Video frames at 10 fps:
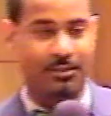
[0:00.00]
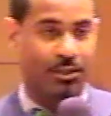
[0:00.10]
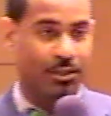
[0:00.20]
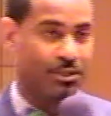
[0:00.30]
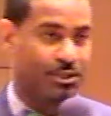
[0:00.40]

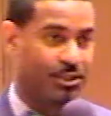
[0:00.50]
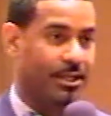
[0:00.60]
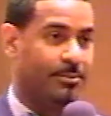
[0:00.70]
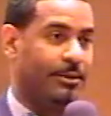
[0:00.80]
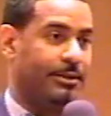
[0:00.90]
look at your
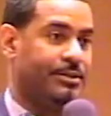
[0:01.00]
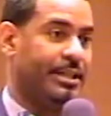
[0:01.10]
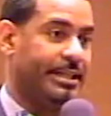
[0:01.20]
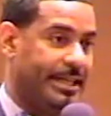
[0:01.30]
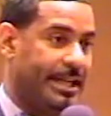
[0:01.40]
neighbor and
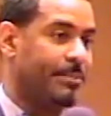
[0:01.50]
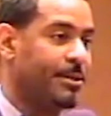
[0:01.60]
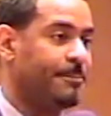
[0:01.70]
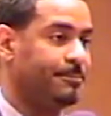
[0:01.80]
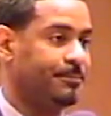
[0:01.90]
say, neighbor,
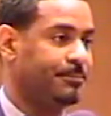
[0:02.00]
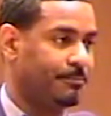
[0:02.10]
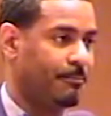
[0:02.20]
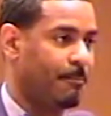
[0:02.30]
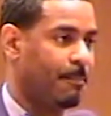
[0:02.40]
neighbor.
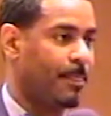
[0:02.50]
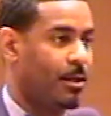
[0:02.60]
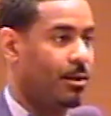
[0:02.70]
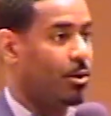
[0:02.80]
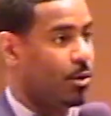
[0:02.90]

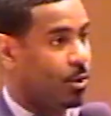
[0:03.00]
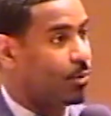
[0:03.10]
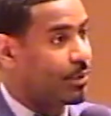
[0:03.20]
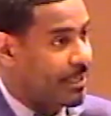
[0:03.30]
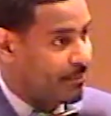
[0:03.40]
Oh,
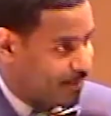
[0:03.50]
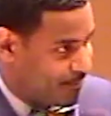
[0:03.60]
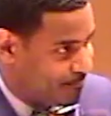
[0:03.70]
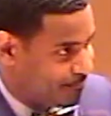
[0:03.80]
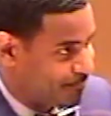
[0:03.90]
neighbor,
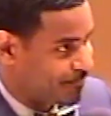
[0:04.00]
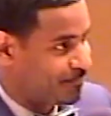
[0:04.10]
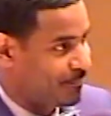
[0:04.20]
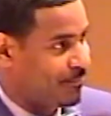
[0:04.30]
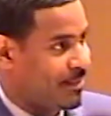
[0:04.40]

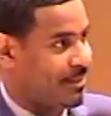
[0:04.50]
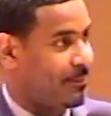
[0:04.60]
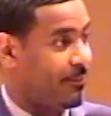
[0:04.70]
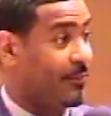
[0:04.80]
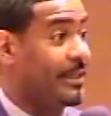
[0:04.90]

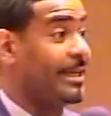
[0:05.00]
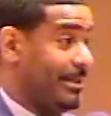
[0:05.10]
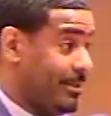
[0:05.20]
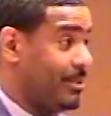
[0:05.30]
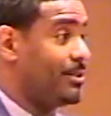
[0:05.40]
oh, neighbor.
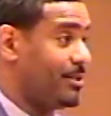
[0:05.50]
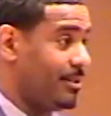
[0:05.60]
This,